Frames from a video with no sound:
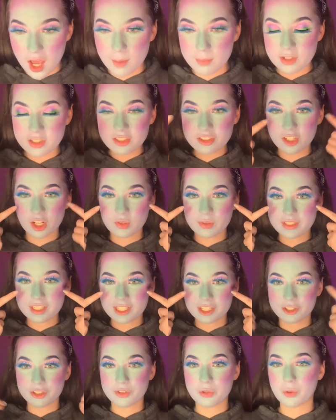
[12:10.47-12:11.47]
gonna start with the
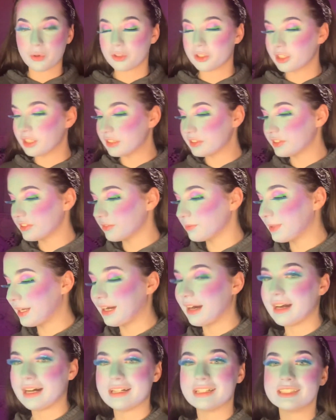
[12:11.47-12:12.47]
inner corners of my
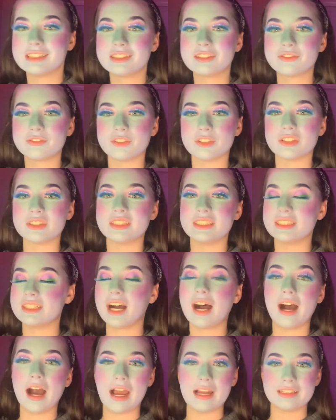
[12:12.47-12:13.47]
eyes for the
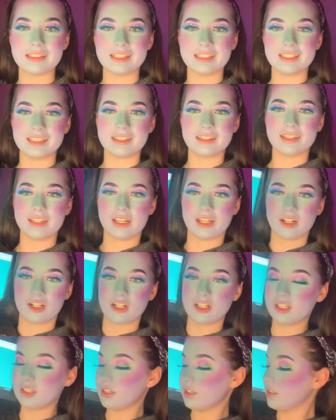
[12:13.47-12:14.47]
highlight in
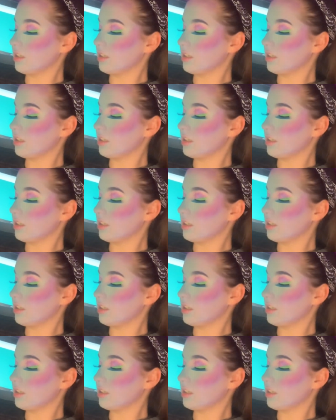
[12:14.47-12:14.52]
there.